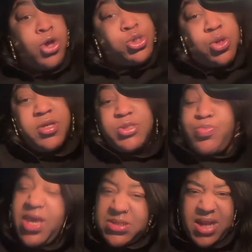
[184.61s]
So his
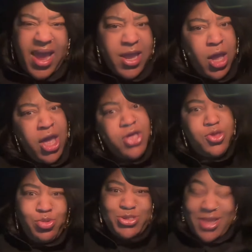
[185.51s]
bitch like,
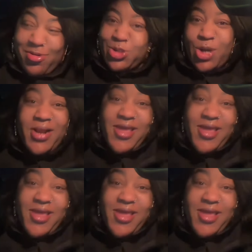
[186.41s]
you still trying